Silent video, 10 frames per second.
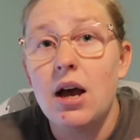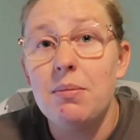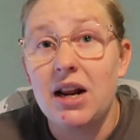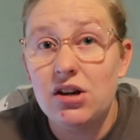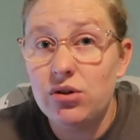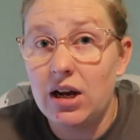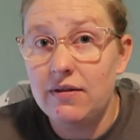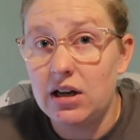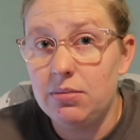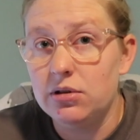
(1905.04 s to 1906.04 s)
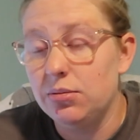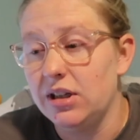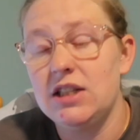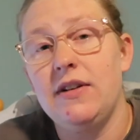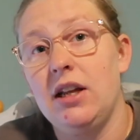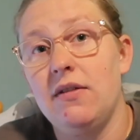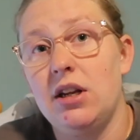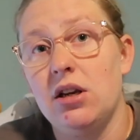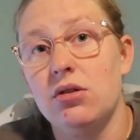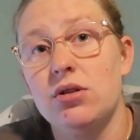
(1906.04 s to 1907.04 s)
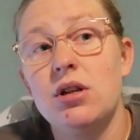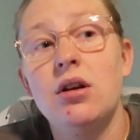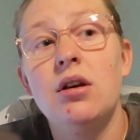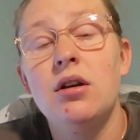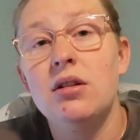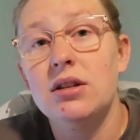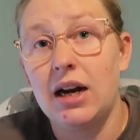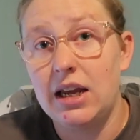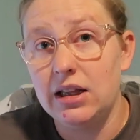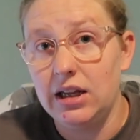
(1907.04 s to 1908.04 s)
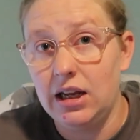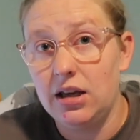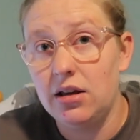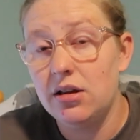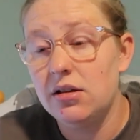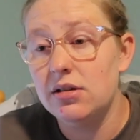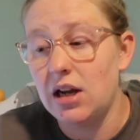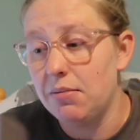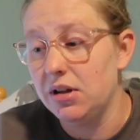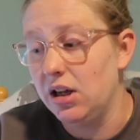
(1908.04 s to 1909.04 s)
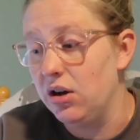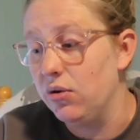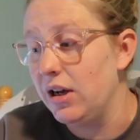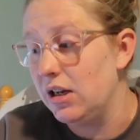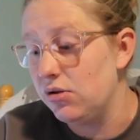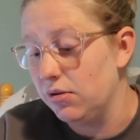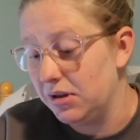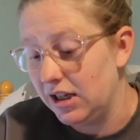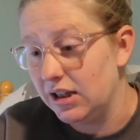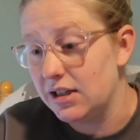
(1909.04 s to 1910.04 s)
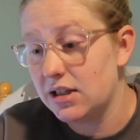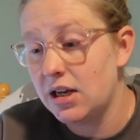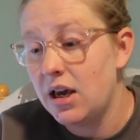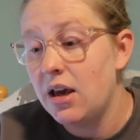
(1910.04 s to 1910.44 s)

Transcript: but I do have a couple of breastfeeding videos that I can link down below into a playlist.